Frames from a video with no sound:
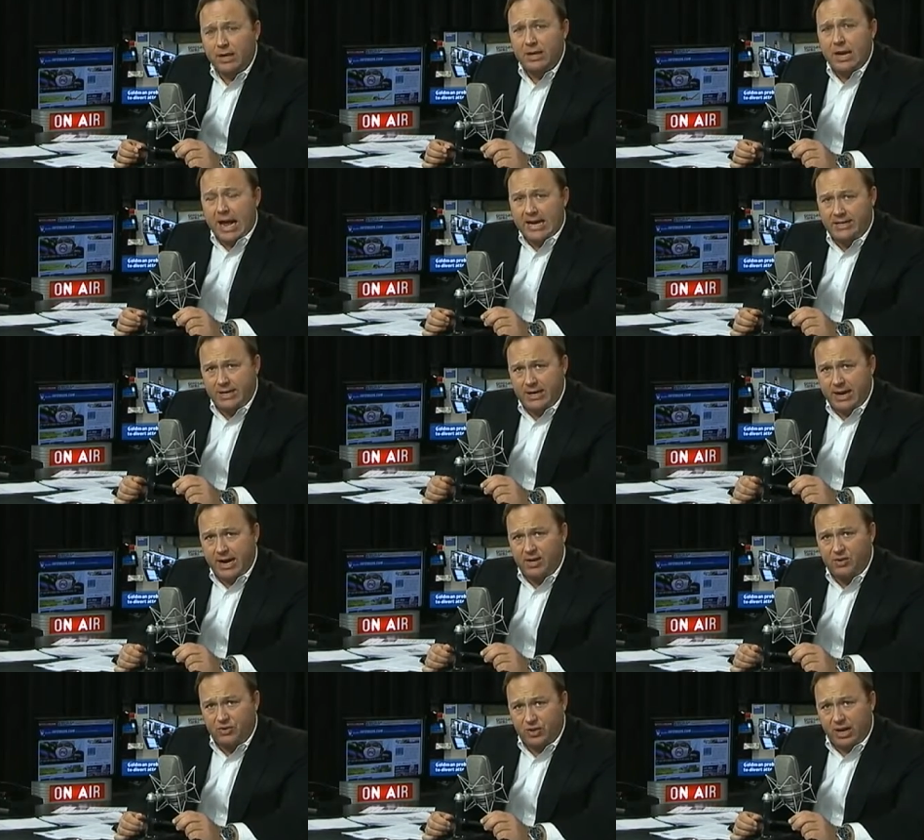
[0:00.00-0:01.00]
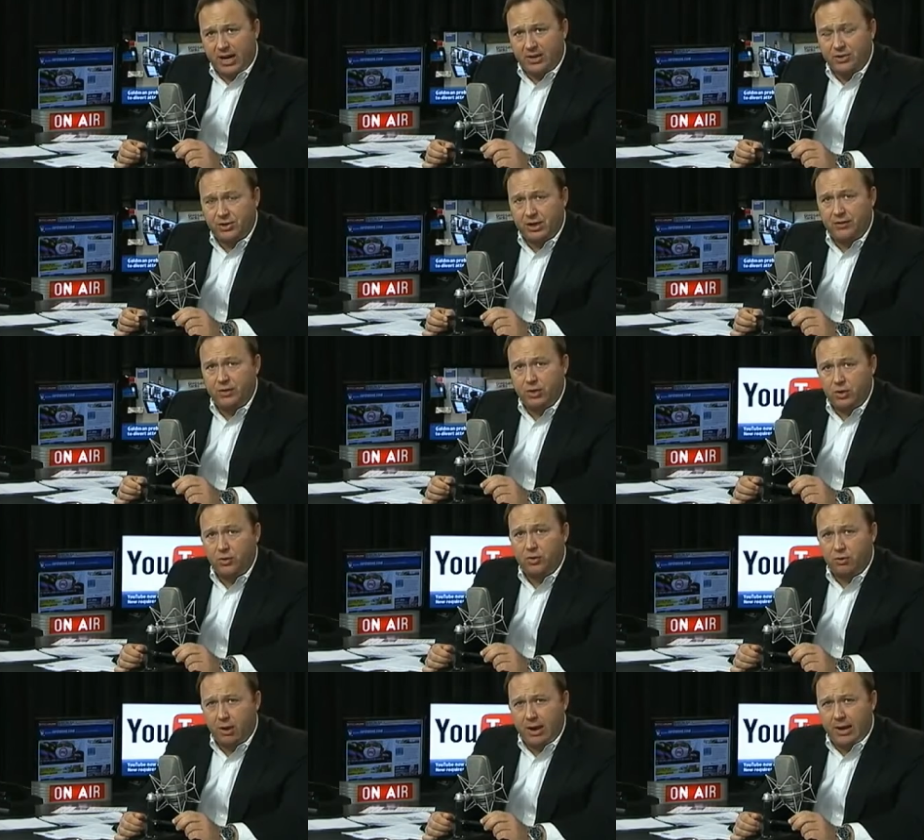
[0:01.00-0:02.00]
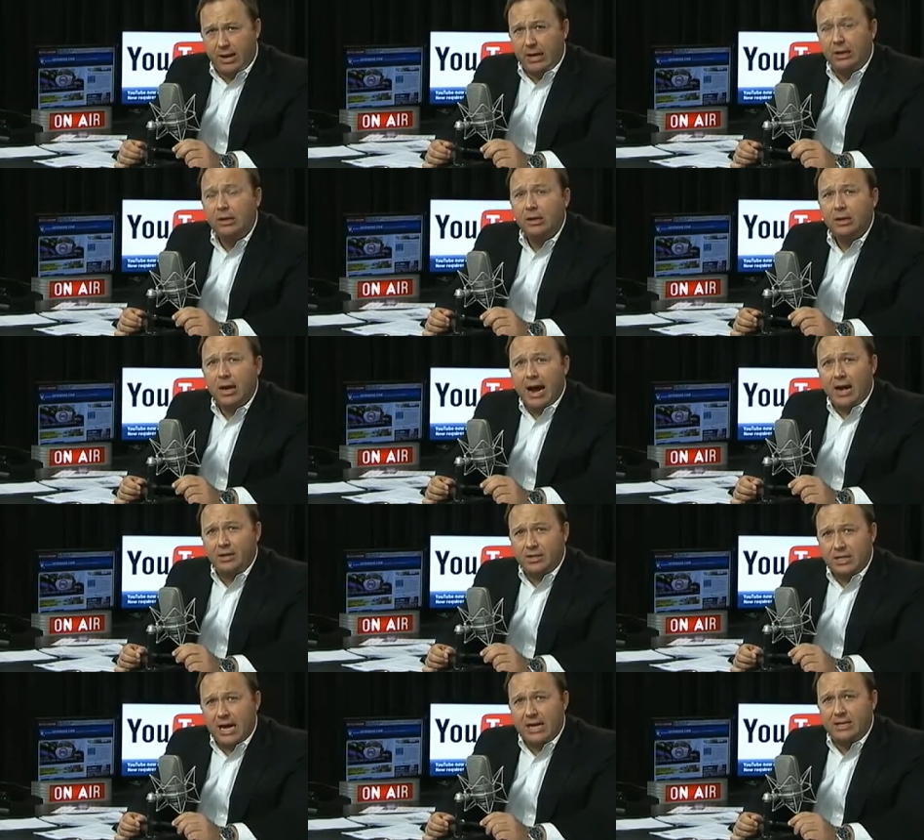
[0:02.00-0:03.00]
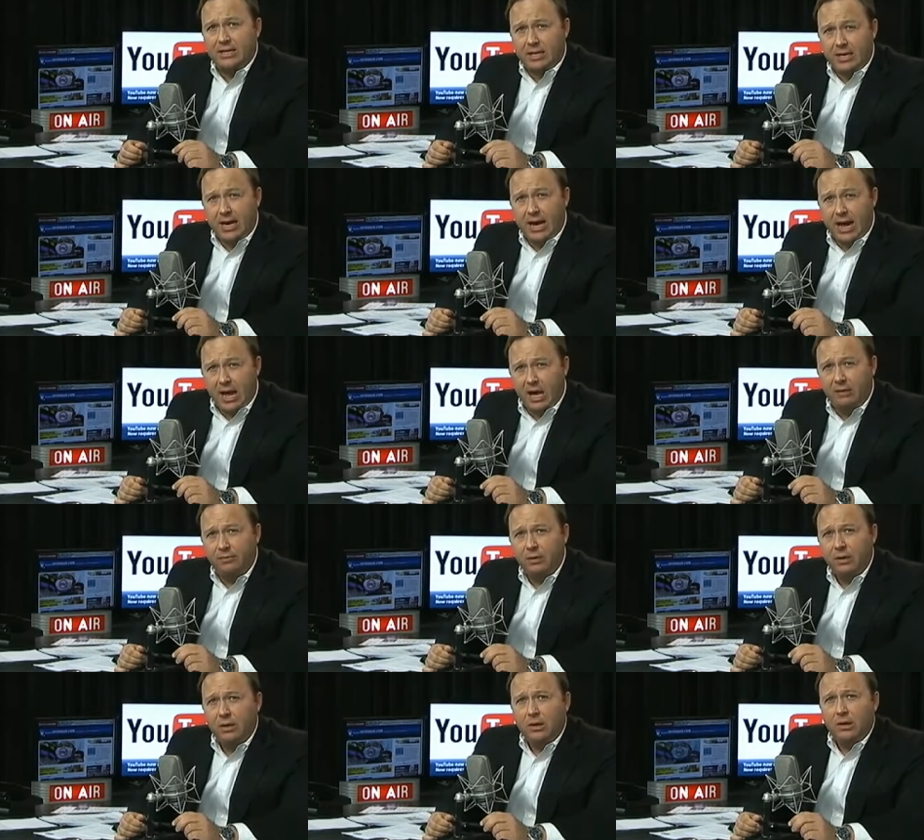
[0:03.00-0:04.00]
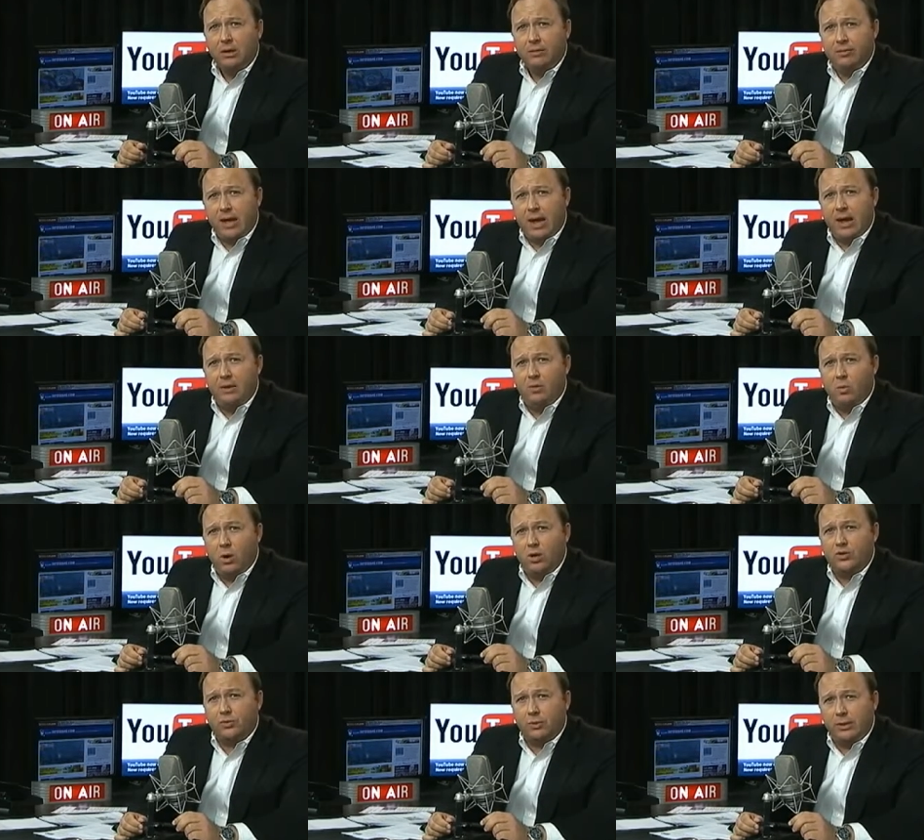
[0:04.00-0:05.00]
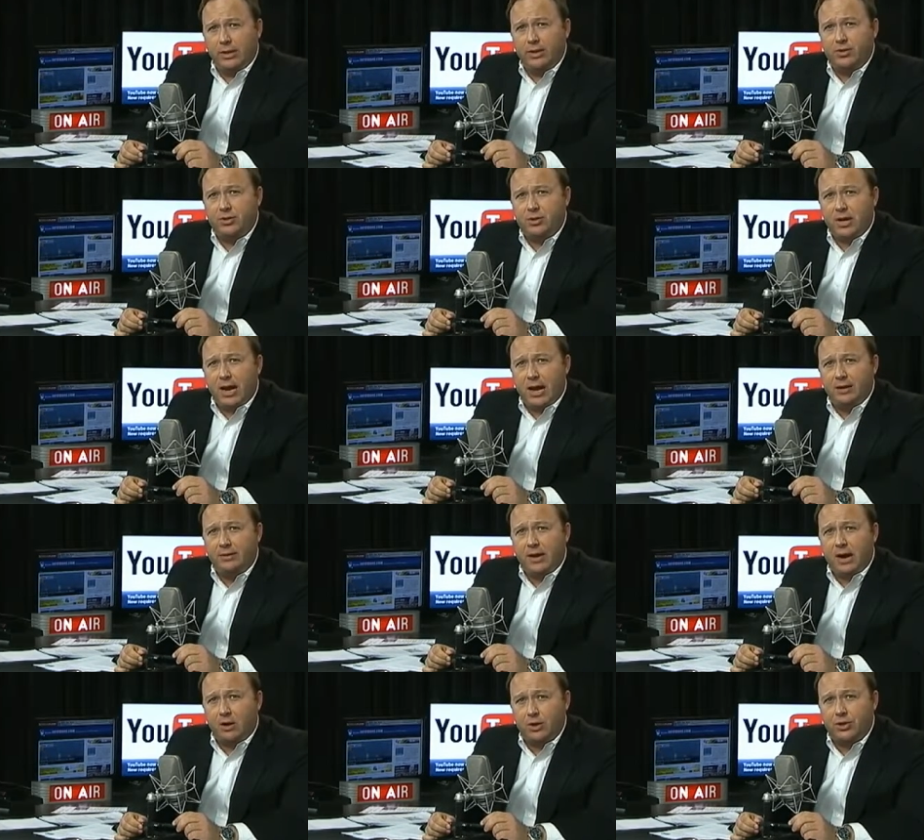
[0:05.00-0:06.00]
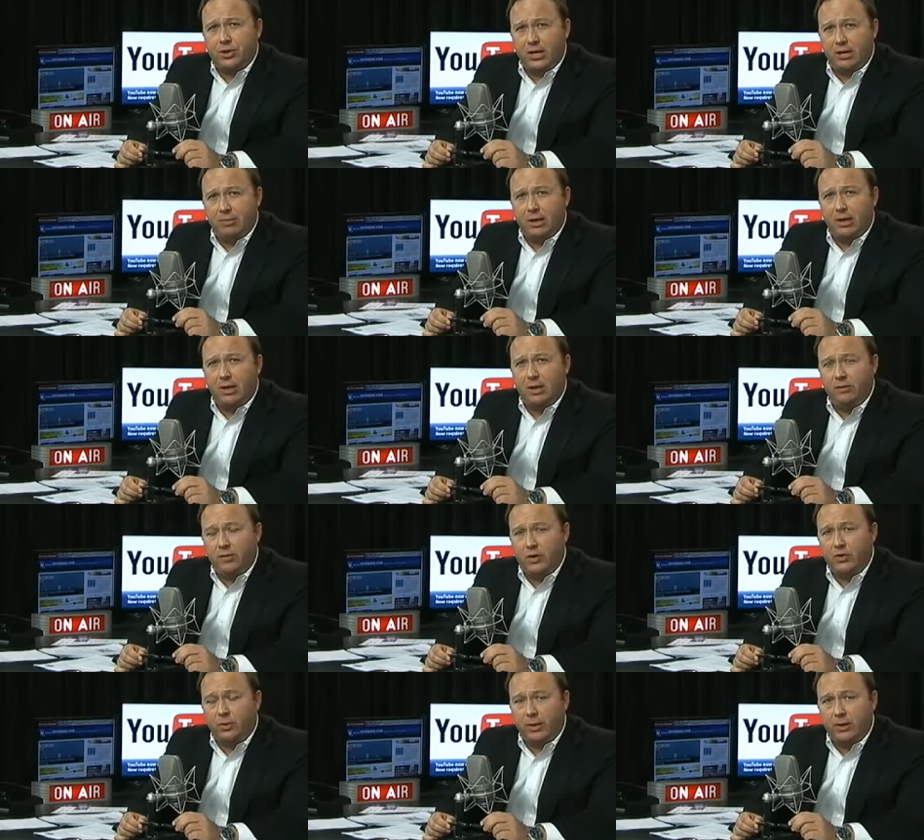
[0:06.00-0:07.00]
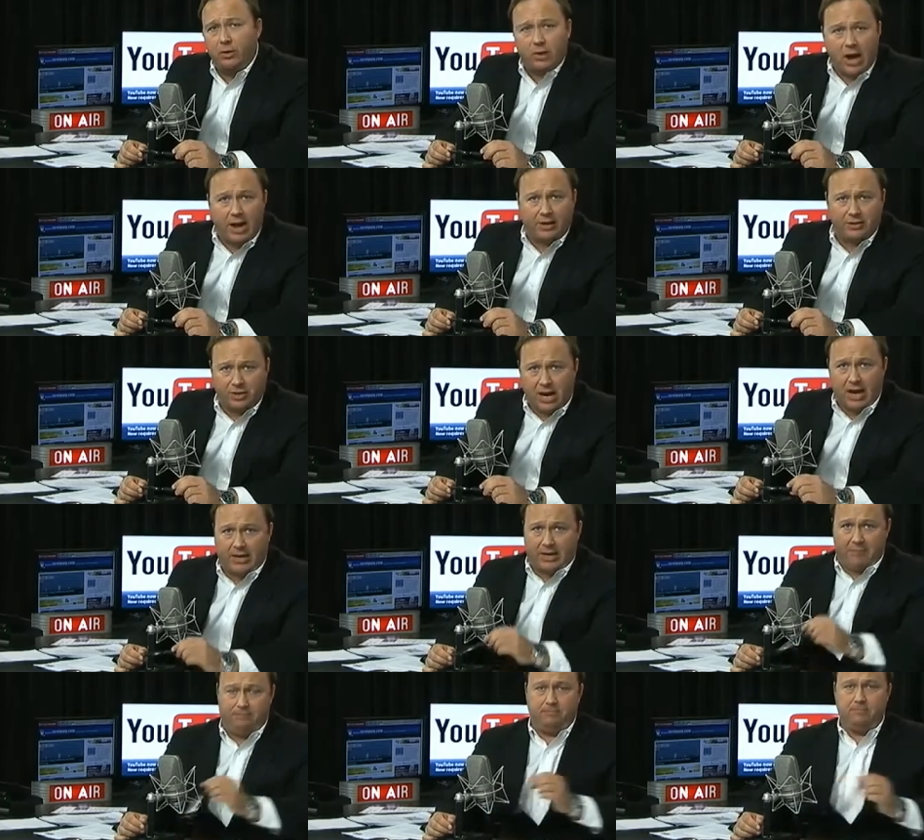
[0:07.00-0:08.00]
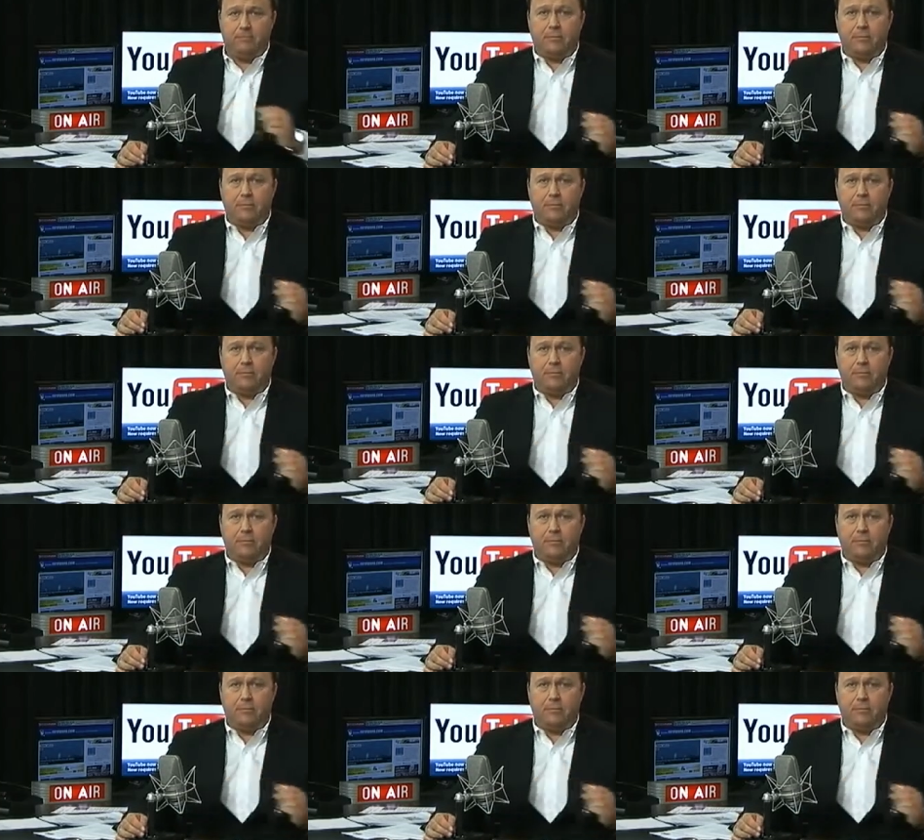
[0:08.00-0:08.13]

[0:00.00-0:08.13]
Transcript: in 1986 in the Ukraine outside Kiev than was released at Hiroshima individually or Nagasaki.